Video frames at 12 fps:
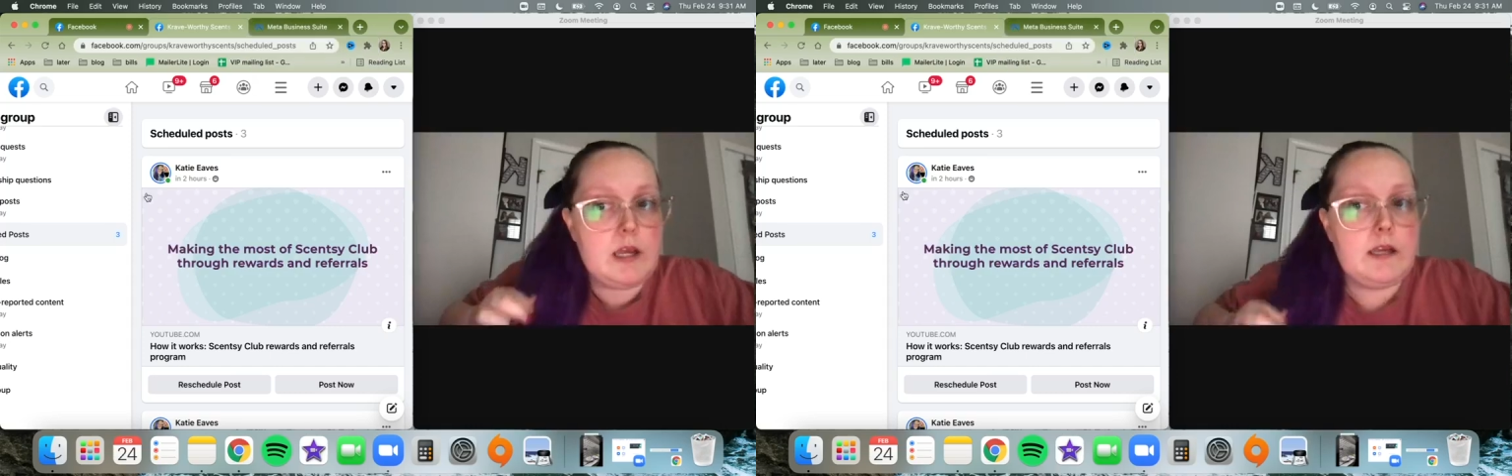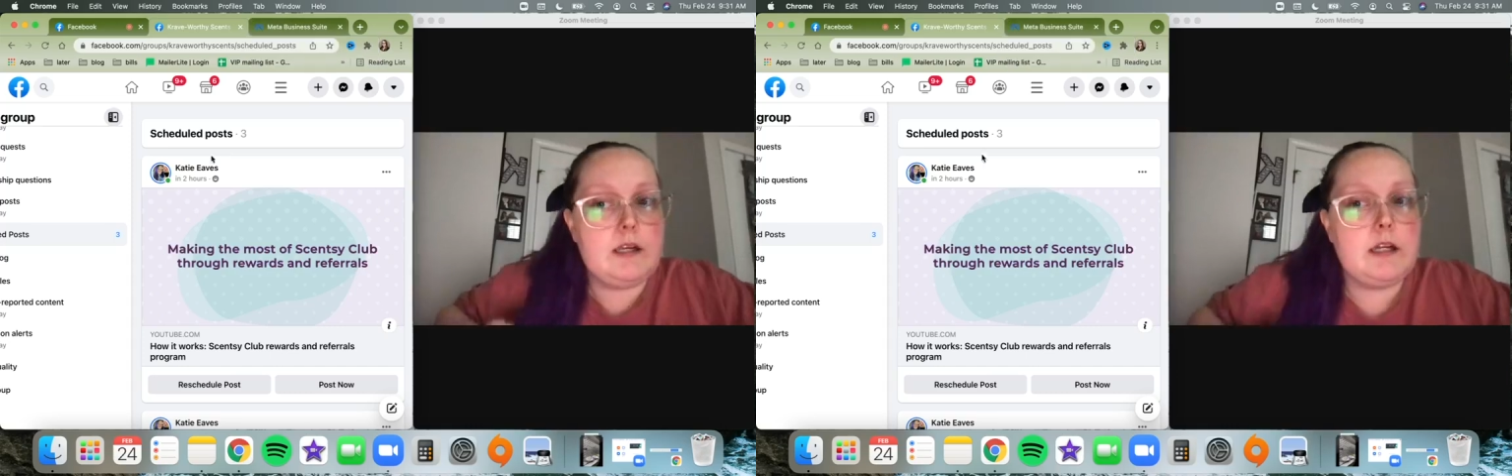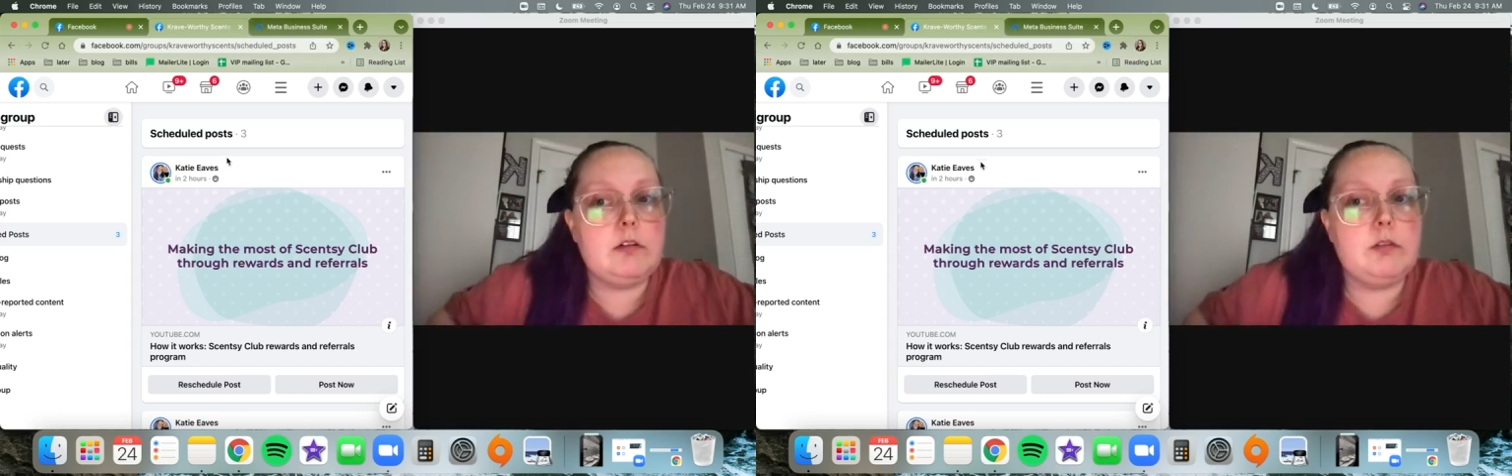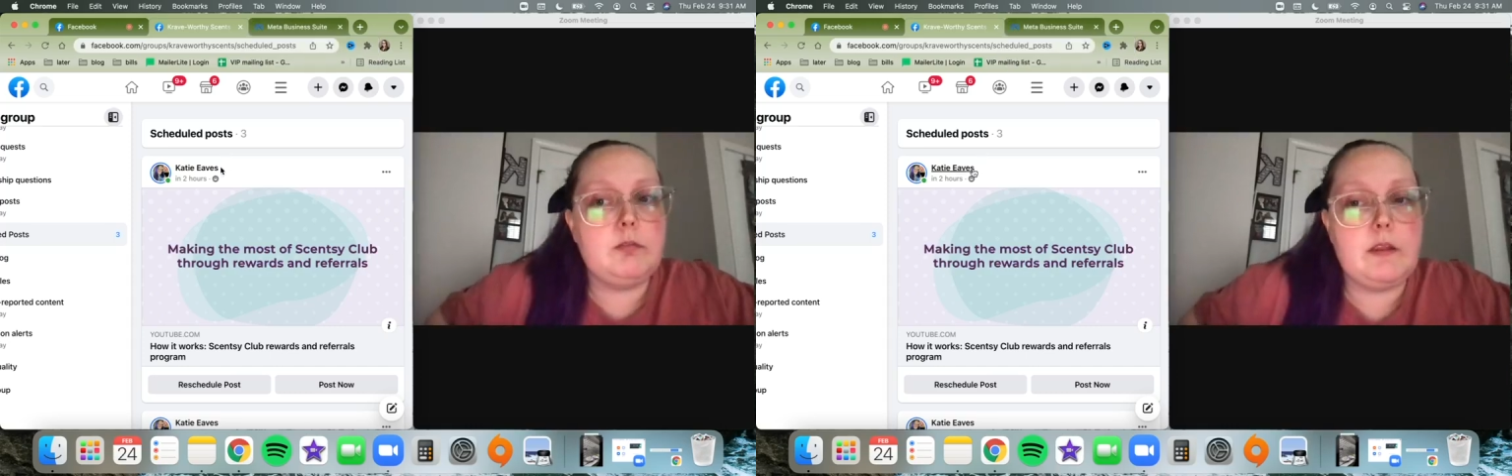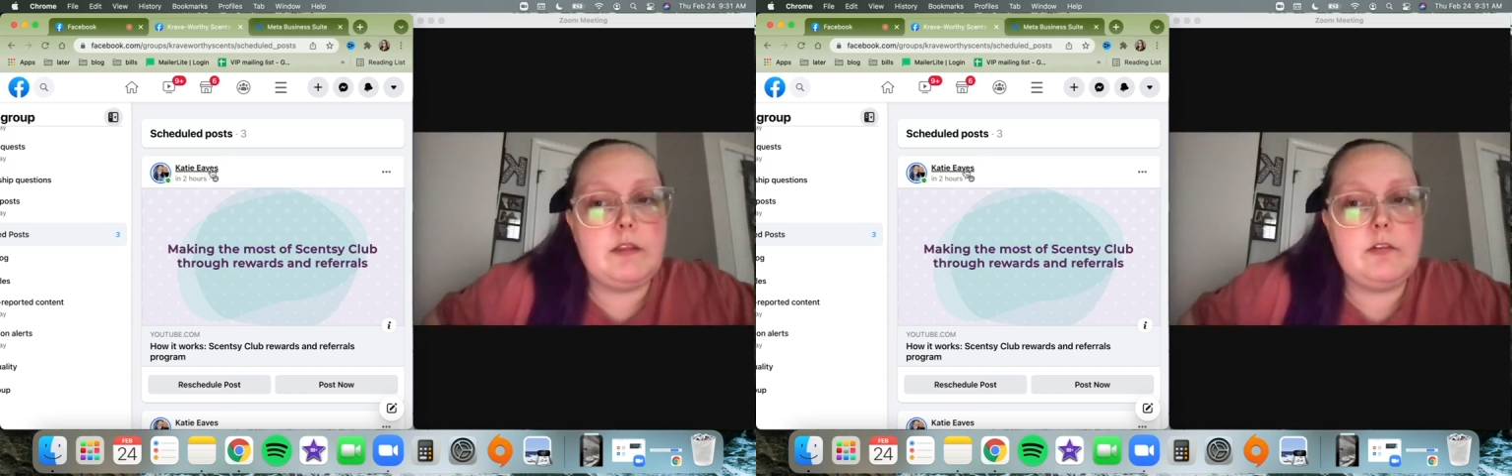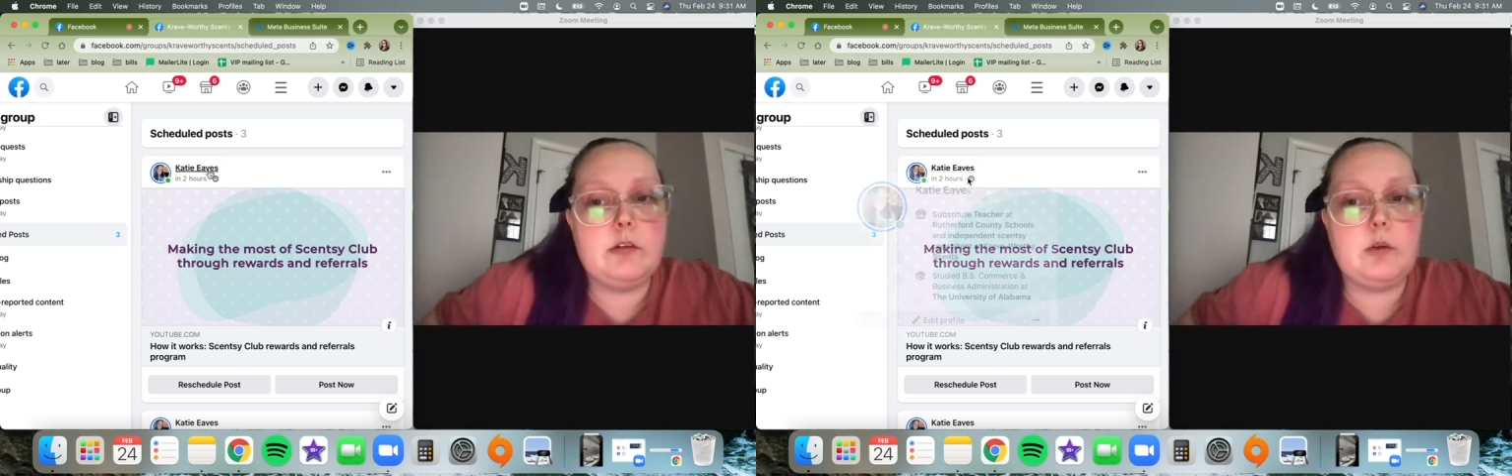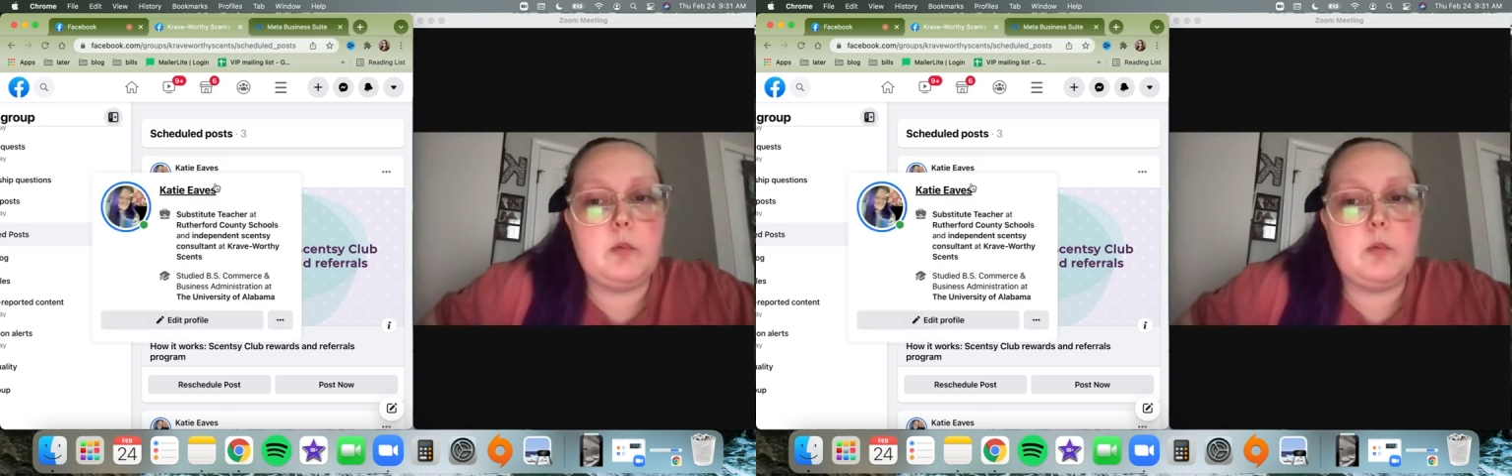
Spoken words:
And I don't think there's a